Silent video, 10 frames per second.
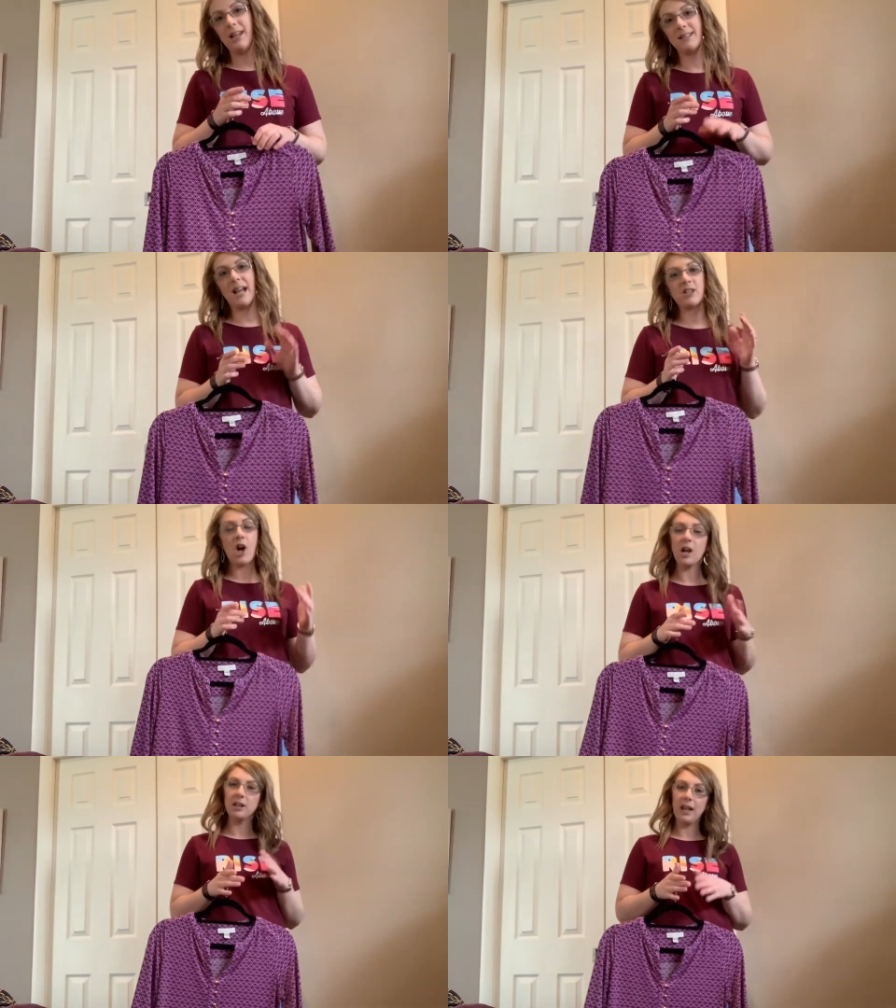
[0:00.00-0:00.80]
is I
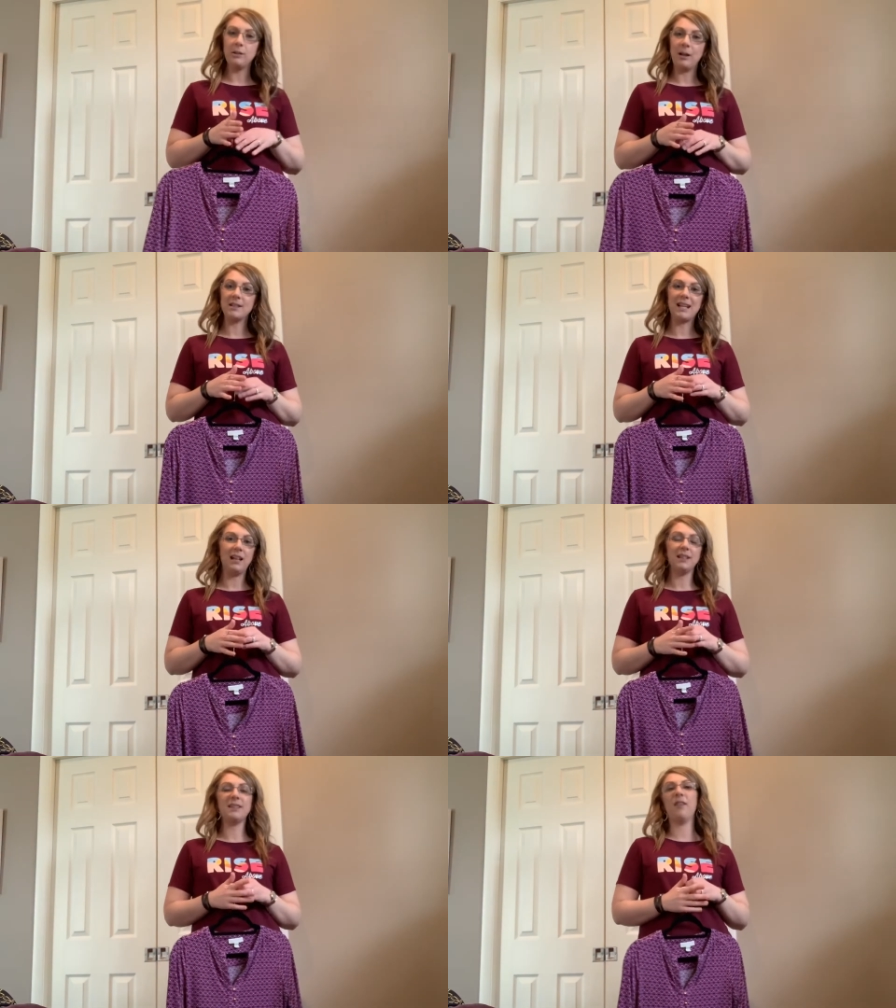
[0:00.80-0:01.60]
talk a lot about
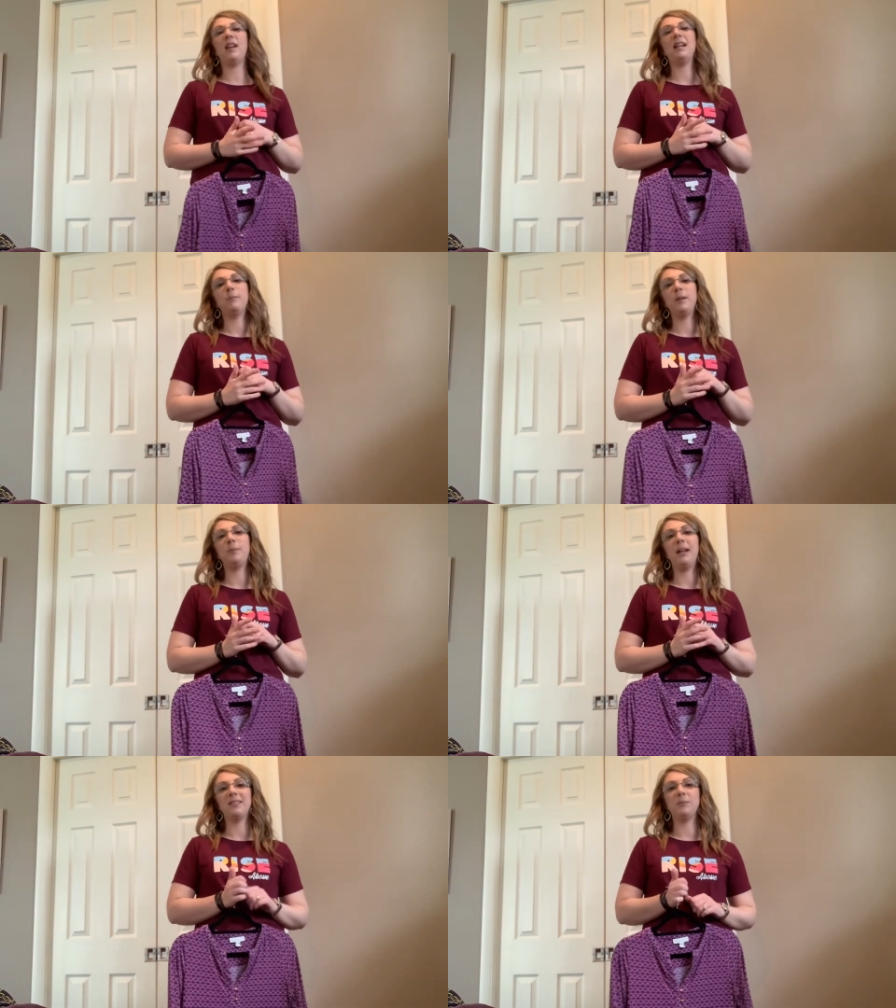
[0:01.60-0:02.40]
solids, and then I get
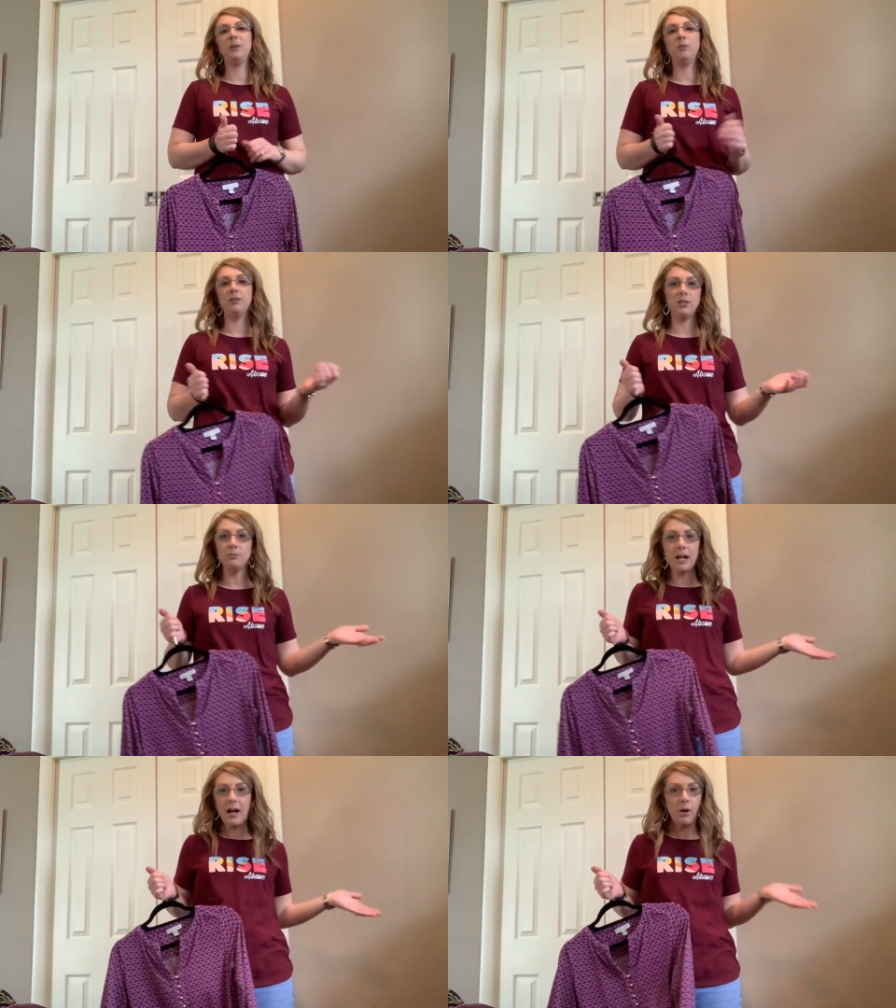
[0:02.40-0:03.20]
people asking me, well, do
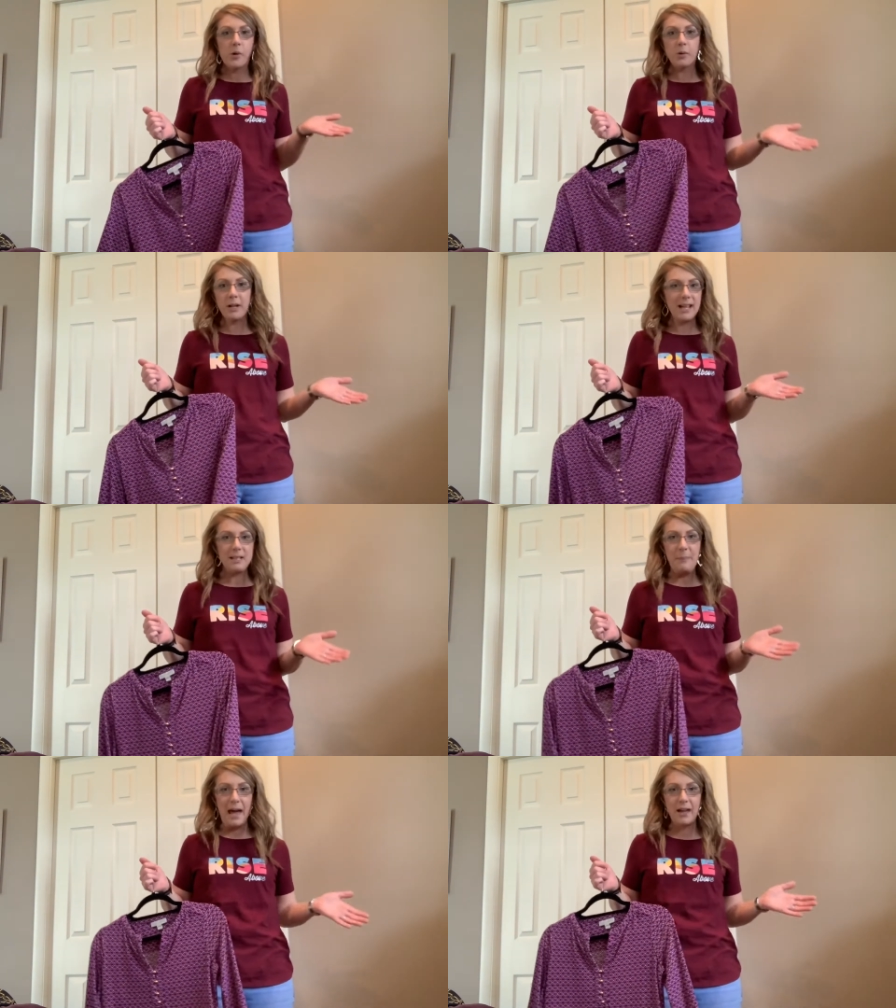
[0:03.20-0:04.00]
you not own
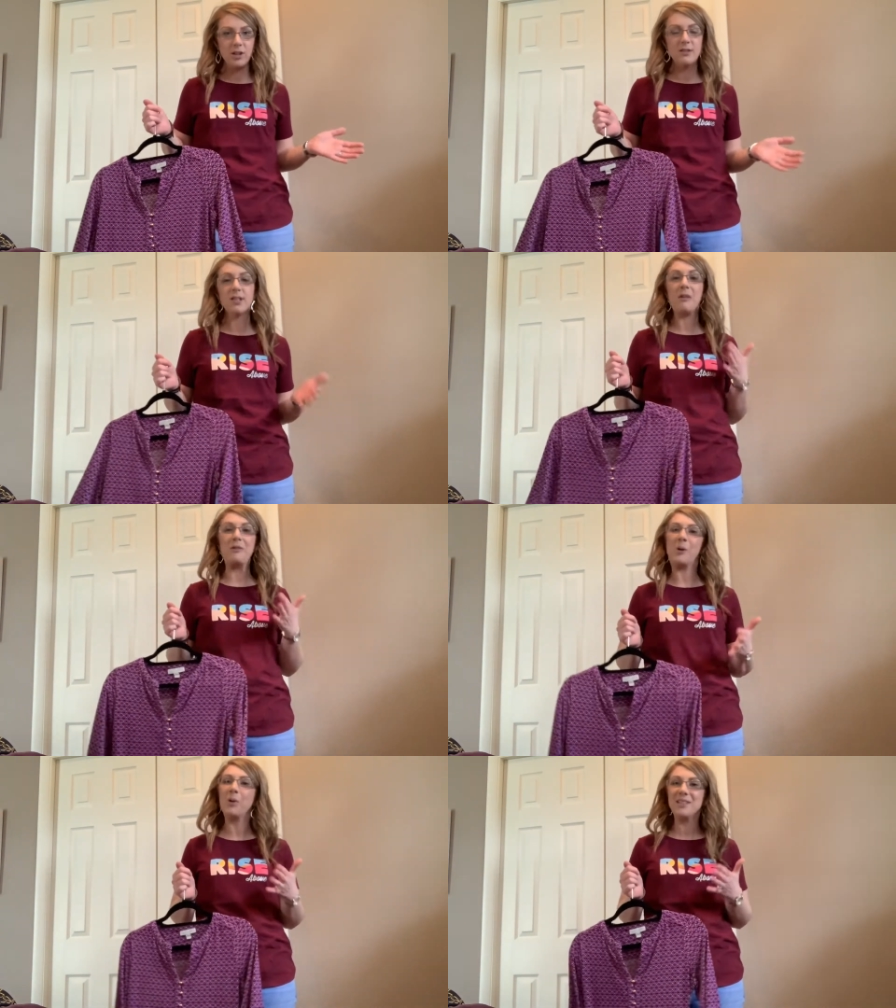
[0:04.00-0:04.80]
any patterns?
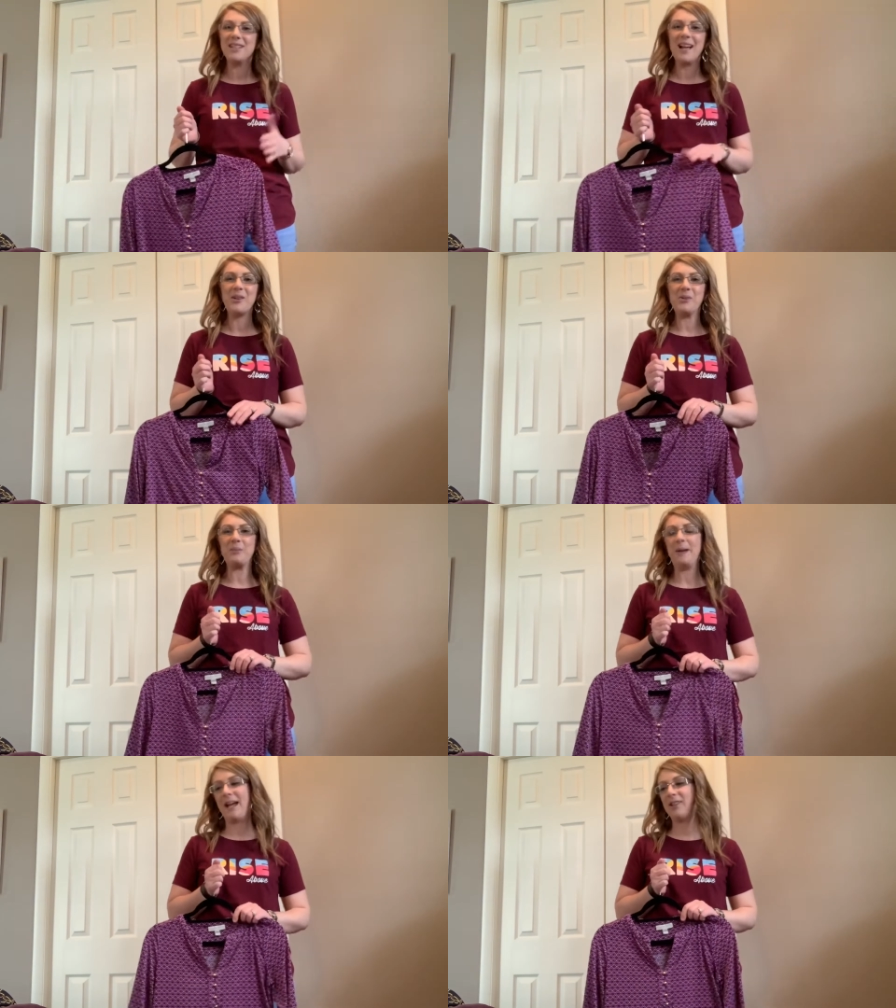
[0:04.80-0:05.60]
Of course I
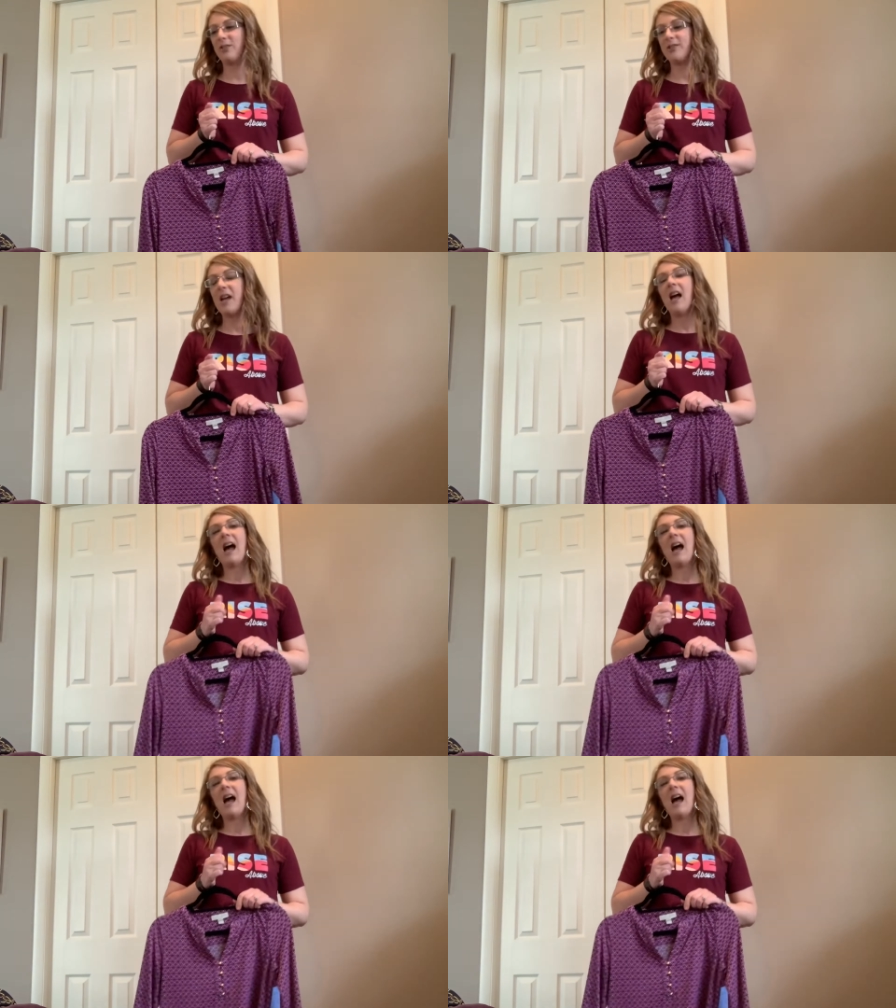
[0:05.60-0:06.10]
own patterns.